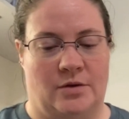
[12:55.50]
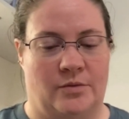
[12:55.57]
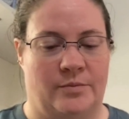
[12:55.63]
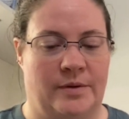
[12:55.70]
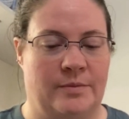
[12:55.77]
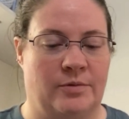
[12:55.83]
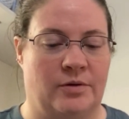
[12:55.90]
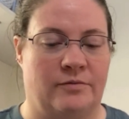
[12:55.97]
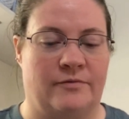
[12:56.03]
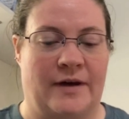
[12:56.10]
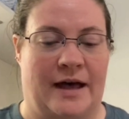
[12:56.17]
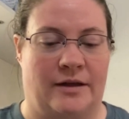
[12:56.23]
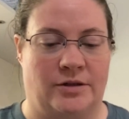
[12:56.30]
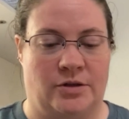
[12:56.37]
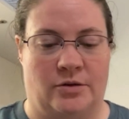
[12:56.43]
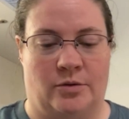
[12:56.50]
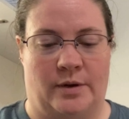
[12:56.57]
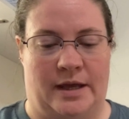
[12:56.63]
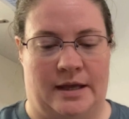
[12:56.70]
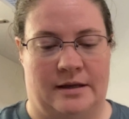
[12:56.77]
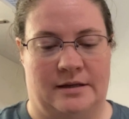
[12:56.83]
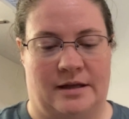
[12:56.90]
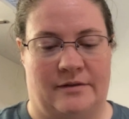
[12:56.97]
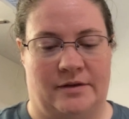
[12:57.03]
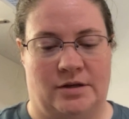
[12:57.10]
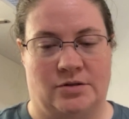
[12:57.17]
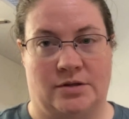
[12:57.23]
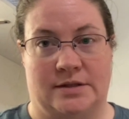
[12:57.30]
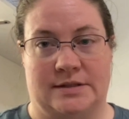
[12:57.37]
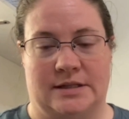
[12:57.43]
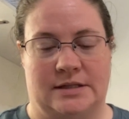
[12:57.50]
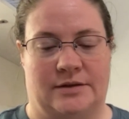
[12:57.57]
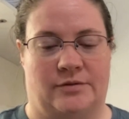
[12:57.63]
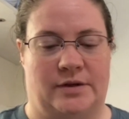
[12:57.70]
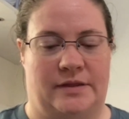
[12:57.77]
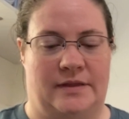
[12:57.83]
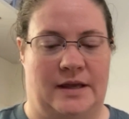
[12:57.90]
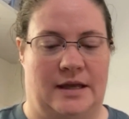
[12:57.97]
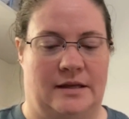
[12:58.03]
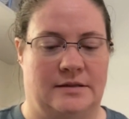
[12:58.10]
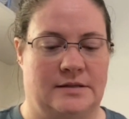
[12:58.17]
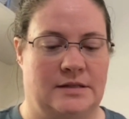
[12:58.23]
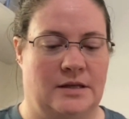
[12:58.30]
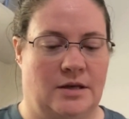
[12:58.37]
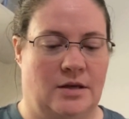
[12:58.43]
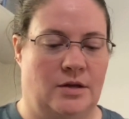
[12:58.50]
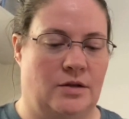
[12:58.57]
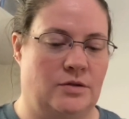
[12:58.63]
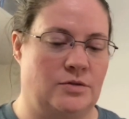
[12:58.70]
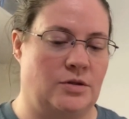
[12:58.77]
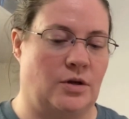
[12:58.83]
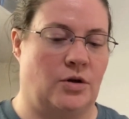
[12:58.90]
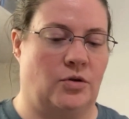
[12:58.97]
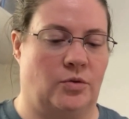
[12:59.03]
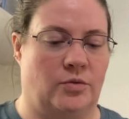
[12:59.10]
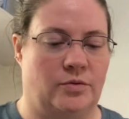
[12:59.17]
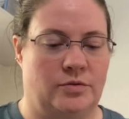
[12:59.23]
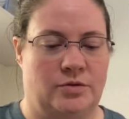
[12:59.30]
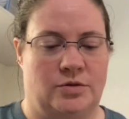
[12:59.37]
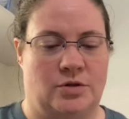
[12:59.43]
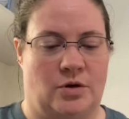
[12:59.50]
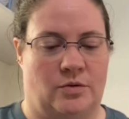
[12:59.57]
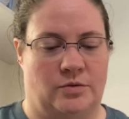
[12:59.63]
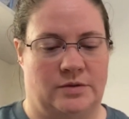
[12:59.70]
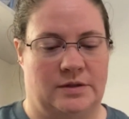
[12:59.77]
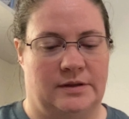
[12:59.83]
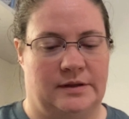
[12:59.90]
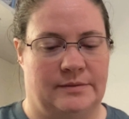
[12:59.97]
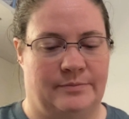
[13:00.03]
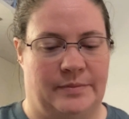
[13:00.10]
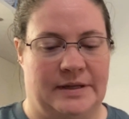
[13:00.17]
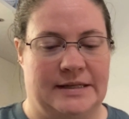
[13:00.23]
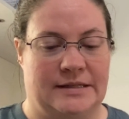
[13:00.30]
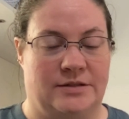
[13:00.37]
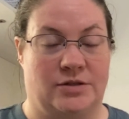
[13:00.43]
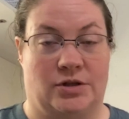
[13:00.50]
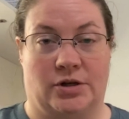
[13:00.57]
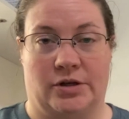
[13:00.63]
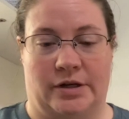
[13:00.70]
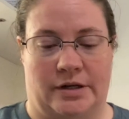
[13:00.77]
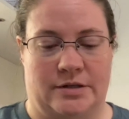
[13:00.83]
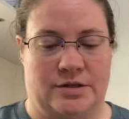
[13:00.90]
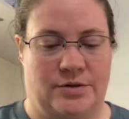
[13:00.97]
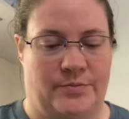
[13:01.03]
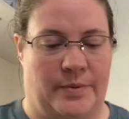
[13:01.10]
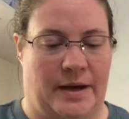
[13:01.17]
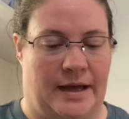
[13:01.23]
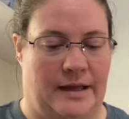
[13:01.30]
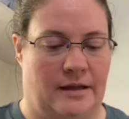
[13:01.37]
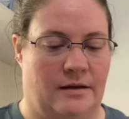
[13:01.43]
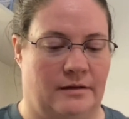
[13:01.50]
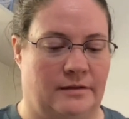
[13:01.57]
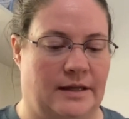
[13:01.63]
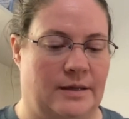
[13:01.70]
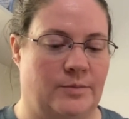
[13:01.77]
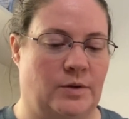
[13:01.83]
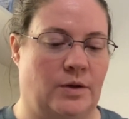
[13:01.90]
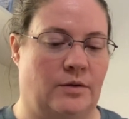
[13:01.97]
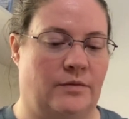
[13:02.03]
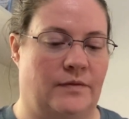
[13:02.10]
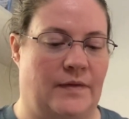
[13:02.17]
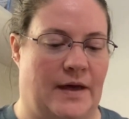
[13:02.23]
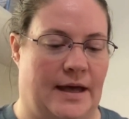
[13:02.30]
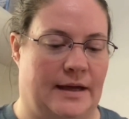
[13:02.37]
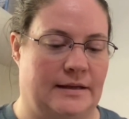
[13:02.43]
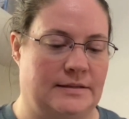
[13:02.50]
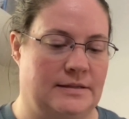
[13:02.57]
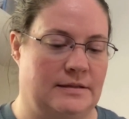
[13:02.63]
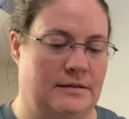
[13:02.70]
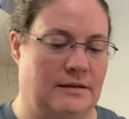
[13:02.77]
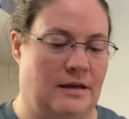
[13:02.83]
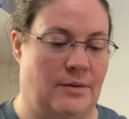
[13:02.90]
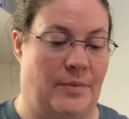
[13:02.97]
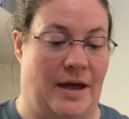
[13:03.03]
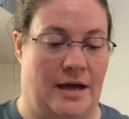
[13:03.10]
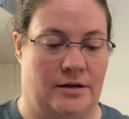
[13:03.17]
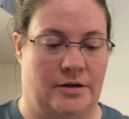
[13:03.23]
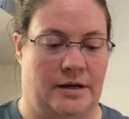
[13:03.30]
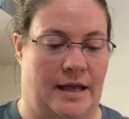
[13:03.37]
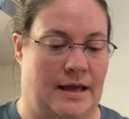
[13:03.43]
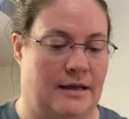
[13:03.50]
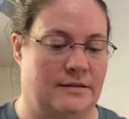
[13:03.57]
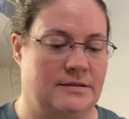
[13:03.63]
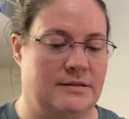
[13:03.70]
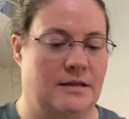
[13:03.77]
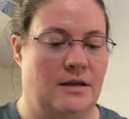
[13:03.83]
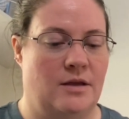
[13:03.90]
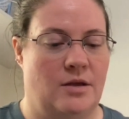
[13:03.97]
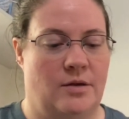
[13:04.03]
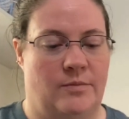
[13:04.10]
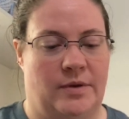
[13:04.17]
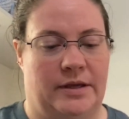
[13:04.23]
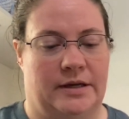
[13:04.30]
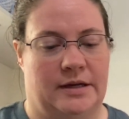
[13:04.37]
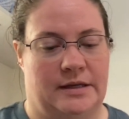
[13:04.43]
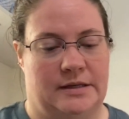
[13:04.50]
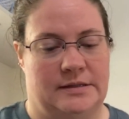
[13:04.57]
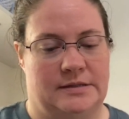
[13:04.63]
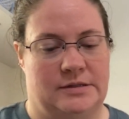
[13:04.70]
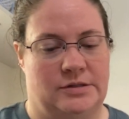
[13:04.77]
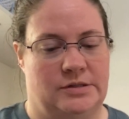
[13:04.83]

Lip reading: people value and have interest in different things. So don't be discouraged by a label that a pattern has, because